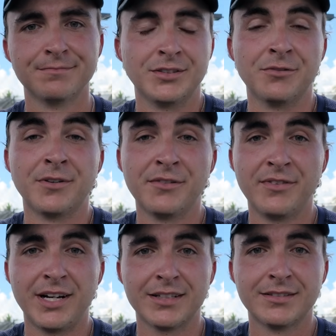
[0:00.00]
So fun
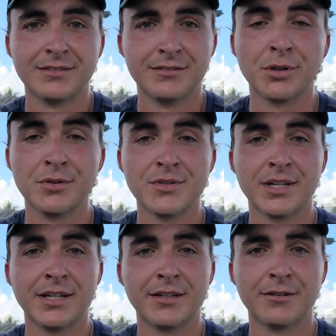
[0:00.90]
fact, pros
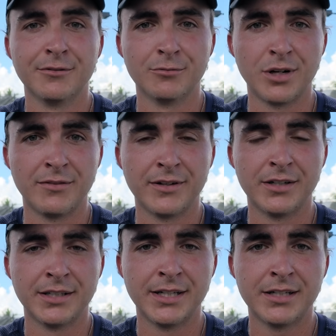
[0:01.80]
like
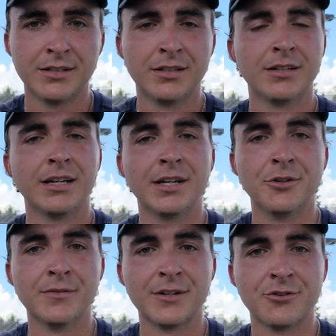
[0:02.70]
Rafael Nadal and
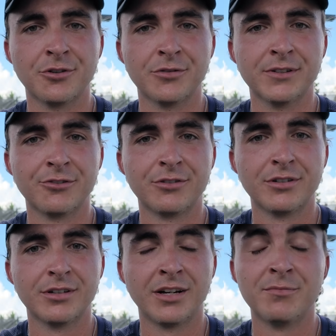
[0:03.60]
Novak Djokovic
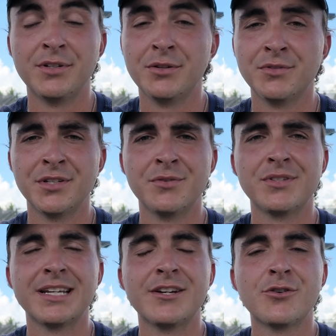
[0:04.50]
have been known to
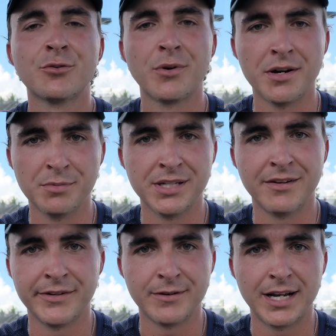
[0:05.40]
use incredibly
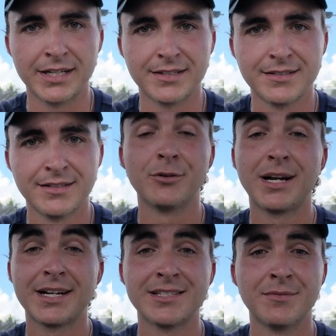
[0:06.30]
heavy rackets. Their
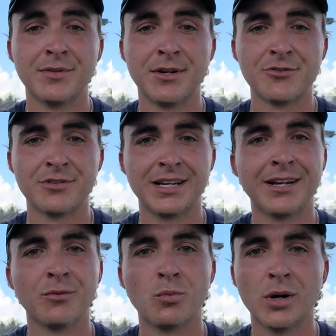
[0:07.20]
rackets have been measured
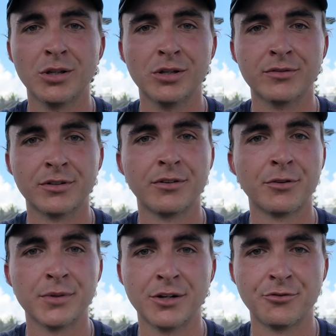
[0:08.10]
at well over
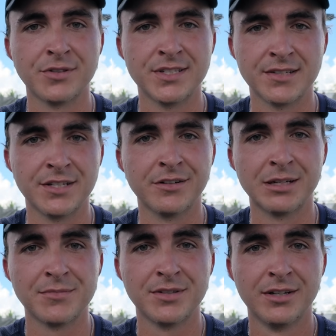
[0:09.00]
360
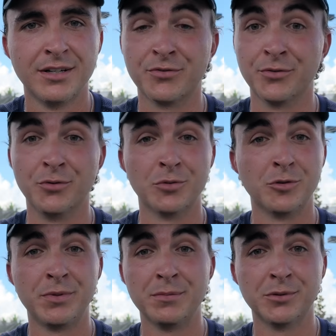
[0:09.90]
grams, which for
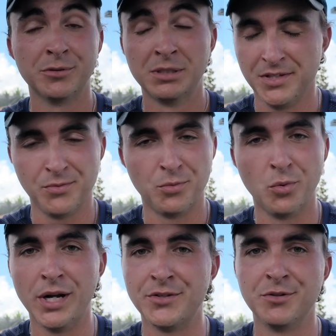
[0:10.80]
normal people is
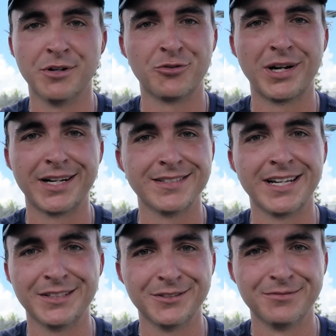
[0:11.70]
way too much racket to
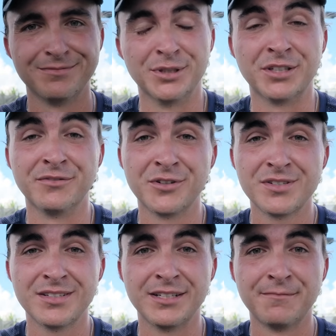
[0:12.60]
handle. But
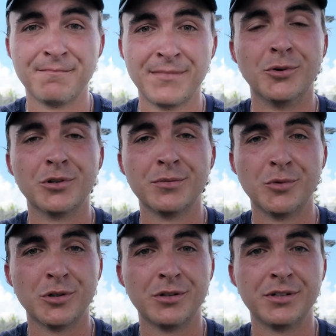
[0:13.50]
conversely, more and
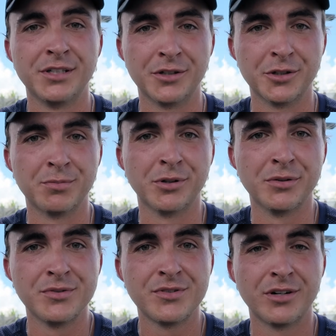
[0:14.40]
more younger
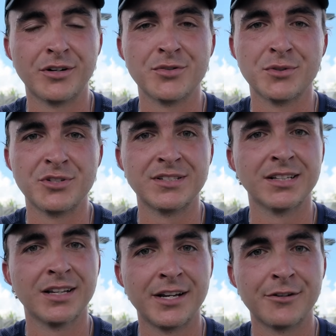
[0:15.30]
pros are switching
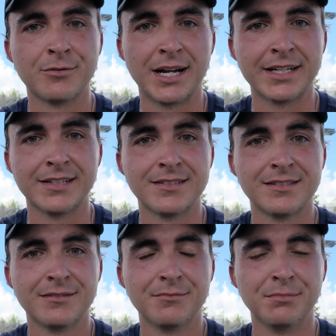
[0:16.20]
to lighter
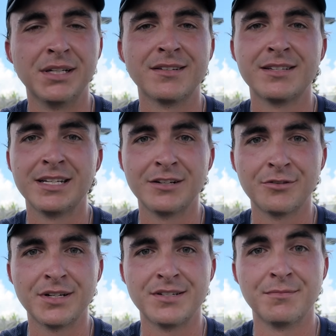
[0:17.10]
rackets because of the
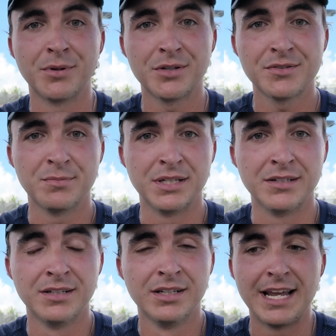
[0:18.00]
increase in ball
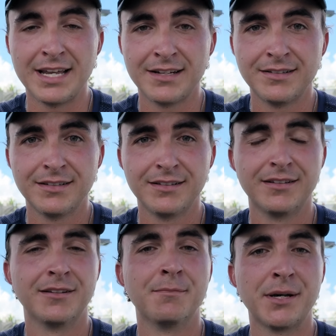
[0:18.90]
speed and
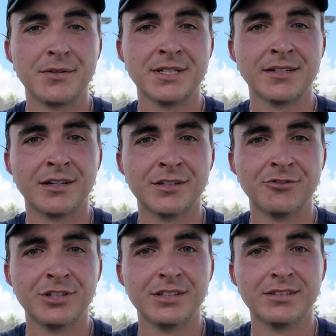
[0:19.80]
the better
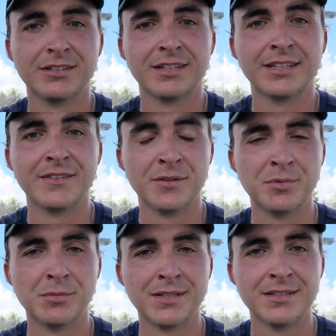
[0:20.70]
technology that they've
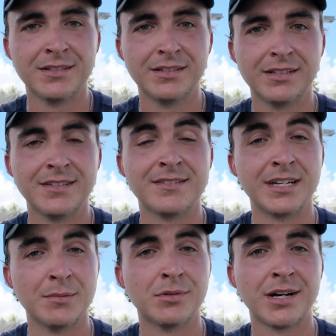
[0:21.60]
implemented in
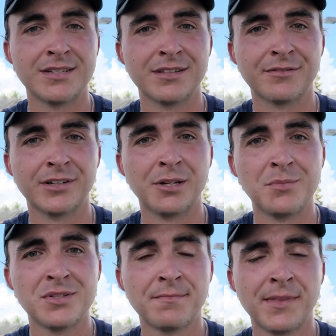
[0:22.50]
stabilizing the
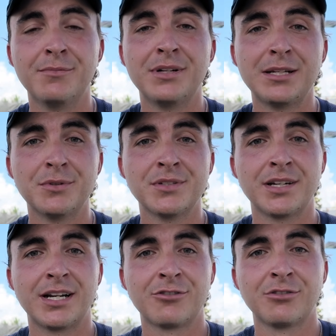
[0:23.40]
frames. They've been able
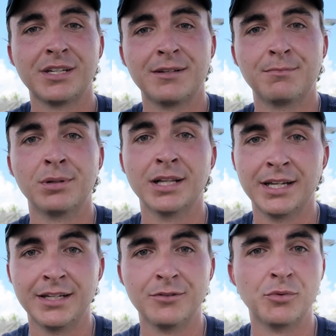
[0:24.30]
to actually
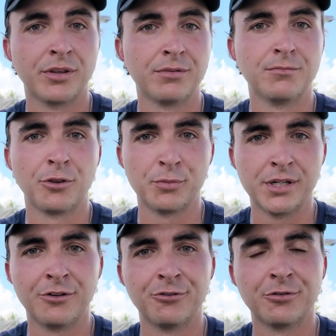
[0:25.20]
play with
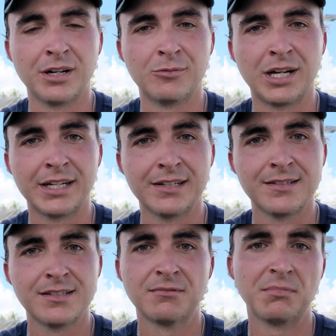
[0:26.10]
300 gram
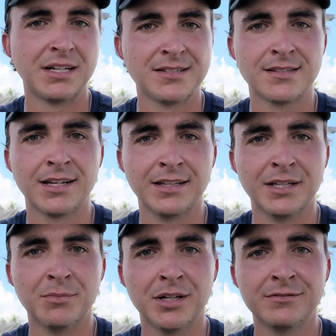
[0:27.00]
rackets and slightly
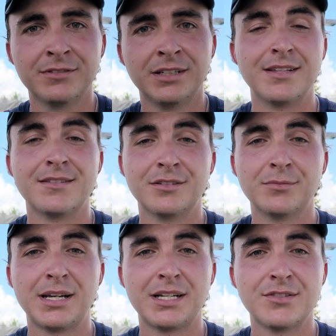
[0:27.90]
above and still
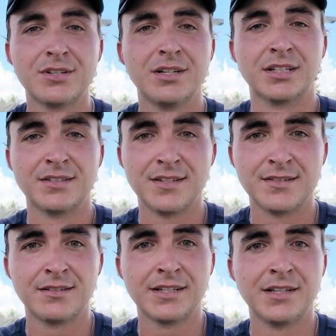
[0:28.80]
manage to
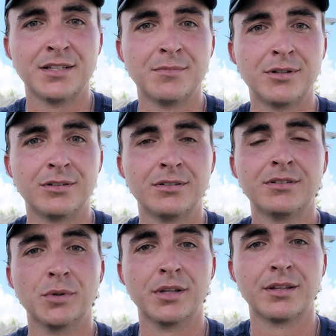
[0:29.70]
consistently hit the ball
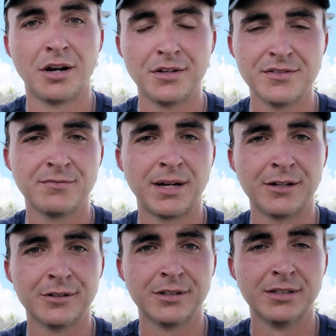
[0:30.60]
with tons of
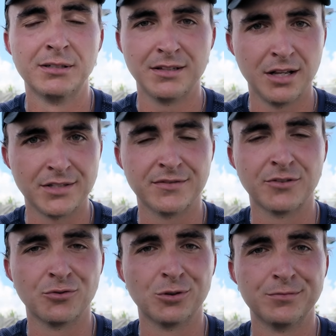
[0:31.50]
power and lots of
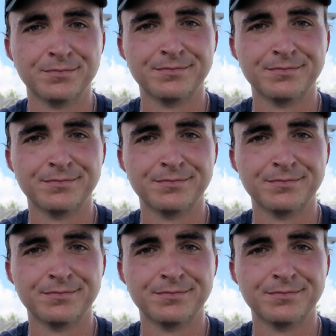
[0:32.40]
control.